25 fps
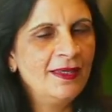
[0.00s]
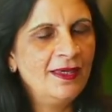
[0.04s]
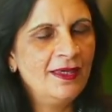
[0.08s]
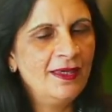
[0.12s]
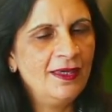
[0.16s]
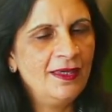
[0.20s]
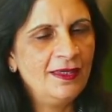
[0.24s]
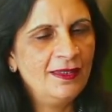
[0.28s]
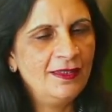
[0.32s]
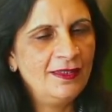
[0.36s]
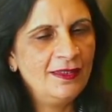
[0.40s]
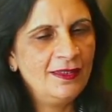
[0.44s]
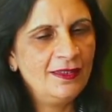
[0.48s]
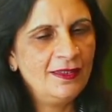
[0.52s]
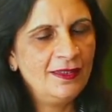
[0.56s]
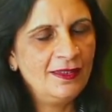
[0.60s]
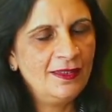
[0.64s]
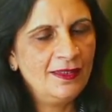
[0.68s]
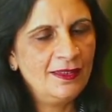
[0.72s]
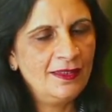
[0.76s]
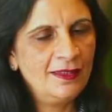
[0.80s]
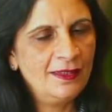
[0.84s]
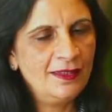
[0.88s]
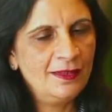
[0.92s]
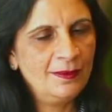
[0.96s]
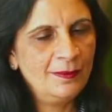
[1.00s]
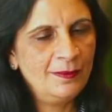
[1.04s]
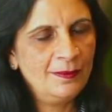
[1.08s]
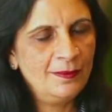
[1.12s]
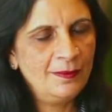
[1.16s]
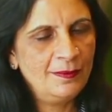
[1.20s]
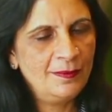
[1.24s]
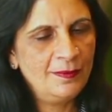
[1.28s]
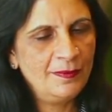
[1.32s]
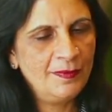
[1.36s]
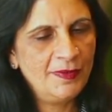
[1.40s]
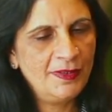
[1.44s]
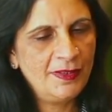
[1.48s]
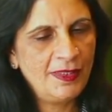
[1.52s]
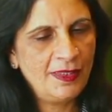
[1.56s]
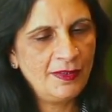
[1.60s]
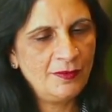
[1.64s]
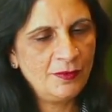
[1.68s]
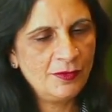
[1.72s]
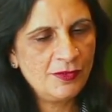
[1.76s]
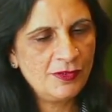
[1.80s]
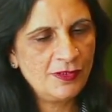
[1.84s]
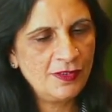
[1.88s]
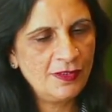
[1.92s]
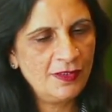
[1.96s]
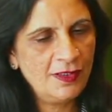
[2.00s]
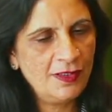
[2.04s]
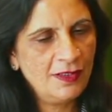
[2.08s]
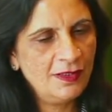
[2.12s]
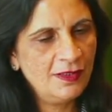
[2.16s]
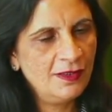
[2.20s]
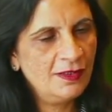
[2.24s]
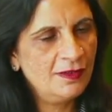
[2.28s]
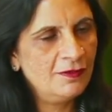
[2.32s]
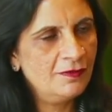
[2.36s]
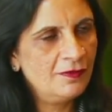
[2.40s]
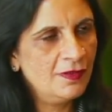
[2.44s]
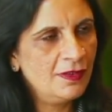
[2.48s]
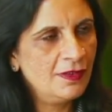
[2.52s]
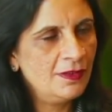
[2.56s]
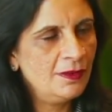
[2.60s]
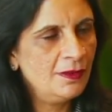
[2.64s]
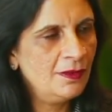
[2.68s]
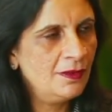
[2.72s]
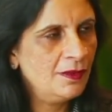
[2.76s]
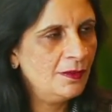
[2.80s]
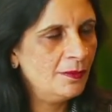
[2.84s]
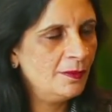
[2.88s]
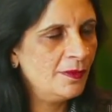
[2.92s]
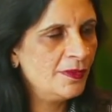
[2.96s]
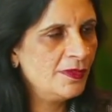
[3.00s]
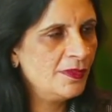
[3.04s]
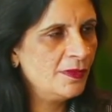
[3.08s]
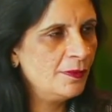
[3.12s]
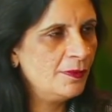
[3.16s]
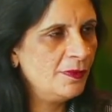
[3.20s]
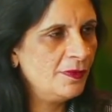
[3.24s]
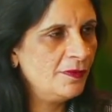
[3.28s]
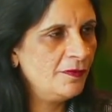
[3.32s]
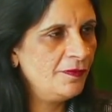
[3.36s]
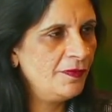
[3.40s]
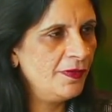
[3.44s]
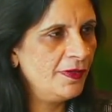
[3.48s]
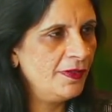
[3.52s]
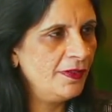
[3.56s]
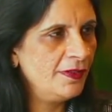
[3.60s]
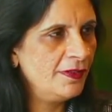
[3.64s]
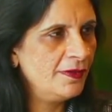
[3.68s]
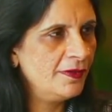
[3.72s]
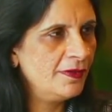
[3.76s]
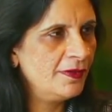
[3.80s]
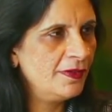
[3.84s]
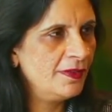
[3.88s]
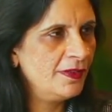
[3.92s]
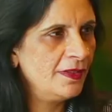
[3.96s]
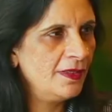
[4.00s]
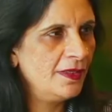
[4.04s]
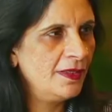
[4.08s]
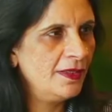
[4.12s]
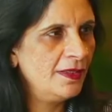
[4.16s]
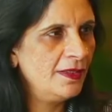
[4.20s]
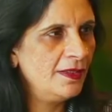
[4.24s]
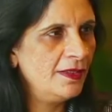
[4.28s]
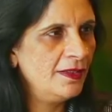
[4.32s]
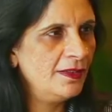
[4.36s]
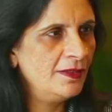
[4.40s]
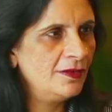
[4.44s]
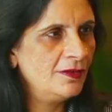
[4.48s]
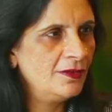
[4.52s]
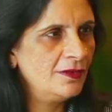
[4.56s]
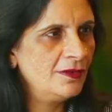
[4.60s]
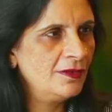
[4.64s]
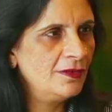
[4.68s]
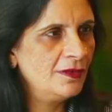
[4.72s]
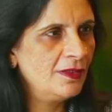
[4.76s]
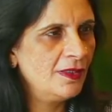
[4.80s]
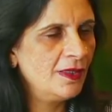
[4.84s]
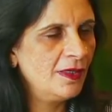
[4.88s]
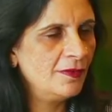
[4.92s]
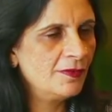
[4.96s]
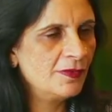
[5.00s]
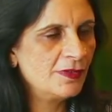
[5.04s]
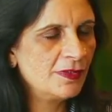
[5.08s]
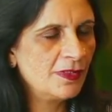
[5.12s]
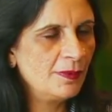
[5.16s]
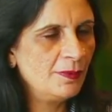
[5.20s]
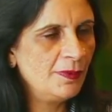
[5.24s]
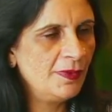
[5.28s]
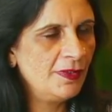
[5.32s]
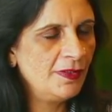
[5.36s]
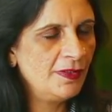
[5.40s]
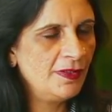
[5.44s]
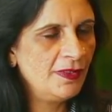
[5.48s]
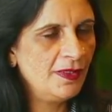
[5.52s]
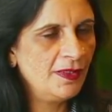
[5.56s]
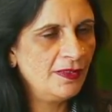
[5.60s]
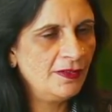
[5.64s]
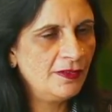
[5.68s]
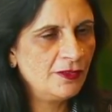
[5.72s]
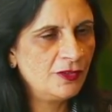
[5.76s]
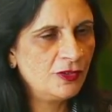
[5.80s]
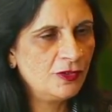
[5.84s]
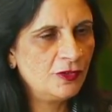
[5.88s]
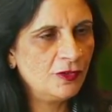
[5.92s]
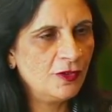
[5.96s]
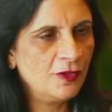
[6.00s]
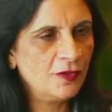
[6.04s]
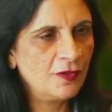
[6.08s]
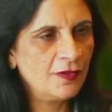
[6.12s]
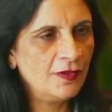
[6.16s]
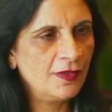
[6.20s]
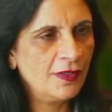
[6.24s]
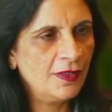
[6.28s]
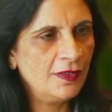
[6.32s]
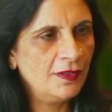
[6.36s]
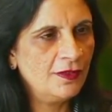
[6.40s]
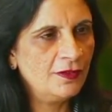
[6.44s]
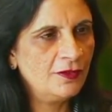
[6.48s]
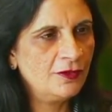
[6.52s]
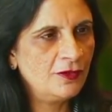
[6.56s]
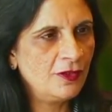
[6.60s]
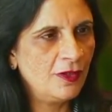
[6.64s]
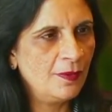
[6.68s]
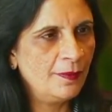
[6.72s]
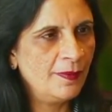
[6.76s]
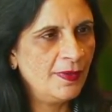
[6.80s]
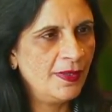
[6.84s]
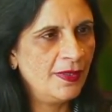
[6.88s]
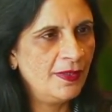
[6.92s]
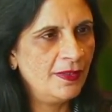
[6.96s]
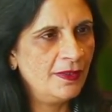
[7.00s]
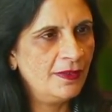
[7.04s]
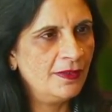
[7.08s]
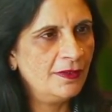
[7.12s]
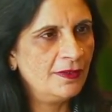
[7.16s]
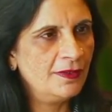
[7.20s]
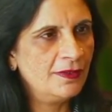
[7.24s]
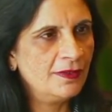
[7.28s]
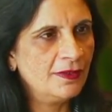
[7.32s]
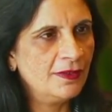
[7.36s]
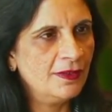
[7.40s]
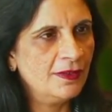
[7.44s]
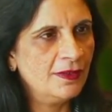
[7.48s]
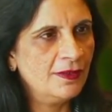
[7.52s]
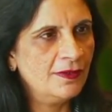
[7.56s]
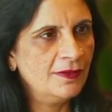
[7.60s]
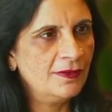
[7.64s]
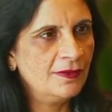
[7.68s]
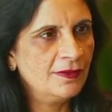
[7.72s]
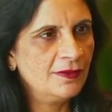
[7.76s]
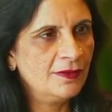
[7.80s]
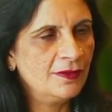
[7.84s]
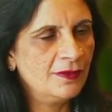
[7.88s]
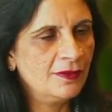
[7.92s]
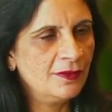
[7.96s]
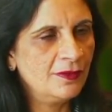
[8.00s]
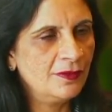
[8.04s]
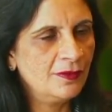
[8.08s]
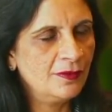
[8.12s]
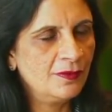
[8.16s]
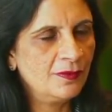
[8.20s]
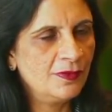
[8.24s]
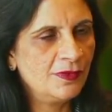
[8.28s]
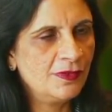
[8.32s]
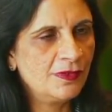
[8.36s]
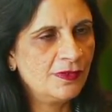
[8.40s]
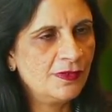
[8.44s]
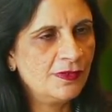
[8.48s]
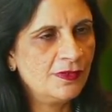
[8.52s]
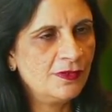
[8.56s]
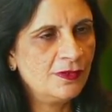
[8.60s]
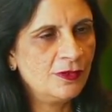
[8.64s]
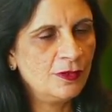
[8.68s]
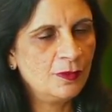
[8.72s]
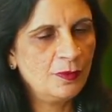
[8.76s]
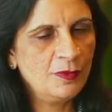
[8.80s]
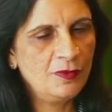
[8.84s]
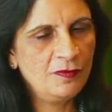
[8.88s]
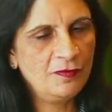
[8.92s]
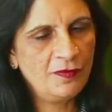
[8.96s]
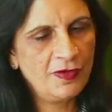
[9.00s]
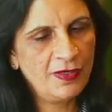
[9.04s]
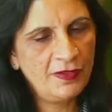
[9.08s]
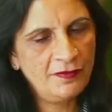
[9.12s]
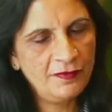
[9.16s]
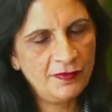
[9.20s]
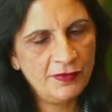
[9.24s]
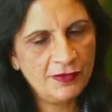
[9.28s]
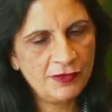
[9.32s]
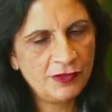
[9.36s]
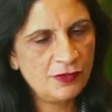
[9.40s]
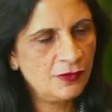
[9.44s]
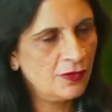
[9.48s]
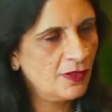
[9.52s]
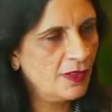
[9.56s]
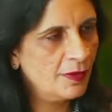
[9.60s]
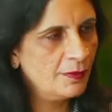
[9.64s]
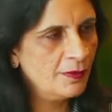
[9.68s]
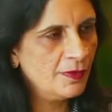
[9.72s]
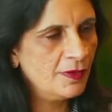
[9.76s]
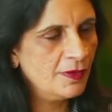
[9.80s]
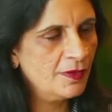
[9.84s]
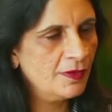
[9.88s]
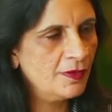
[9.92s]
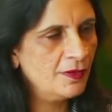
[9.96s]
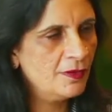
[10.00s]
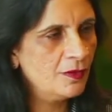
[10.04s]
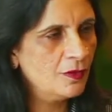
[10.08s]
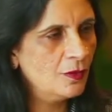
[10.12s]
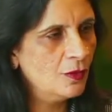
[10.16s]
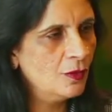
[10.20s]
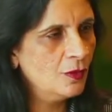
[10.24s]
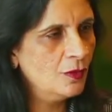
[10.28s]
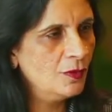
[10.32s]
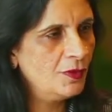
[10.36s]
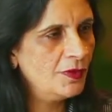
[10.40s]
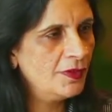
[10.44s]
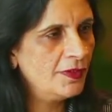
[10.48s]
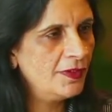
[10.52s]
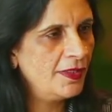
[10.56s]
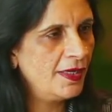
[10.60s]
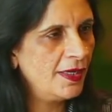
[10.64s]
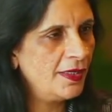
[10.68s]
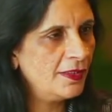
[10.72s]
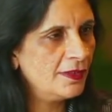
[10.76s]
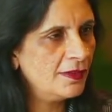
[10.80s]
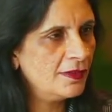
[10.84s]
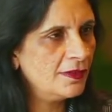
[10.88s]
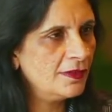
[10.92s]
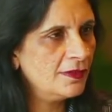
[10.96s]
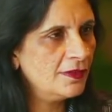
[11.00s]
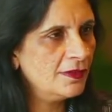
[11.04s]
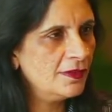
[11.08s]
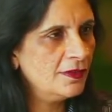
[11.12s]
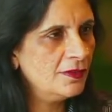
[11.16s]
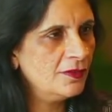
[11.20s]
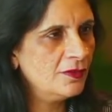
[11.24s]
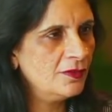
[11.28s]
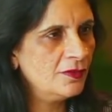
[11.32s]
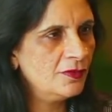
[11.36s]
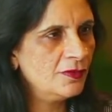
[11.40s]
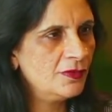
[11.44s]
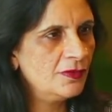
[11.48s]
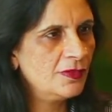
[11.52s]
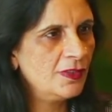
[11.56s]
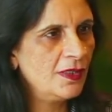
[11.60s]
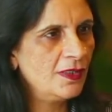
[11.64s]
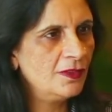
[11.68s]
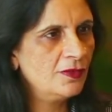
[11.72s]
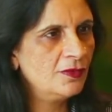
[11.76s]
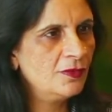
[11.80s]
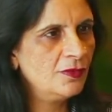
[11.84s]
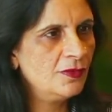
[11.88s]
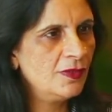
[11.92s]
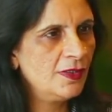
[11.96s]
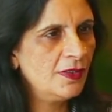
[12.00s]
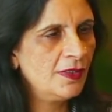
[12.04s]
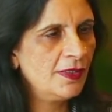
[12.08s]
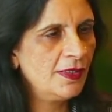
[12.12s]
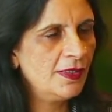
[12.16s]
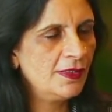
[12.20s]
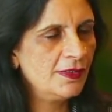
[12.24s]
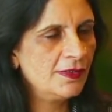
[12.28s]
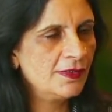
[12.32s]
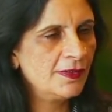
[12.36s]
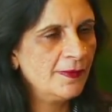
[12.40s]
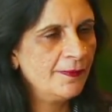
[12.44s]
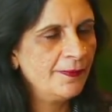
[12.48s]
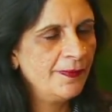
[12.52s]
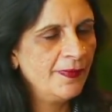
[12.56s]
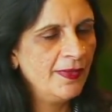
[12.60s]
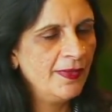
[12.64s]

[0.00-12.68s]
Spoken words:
and but that was again a very miserable failure, and I was completely under shock and trauma, and it took me 5 years to come over that, start to realize,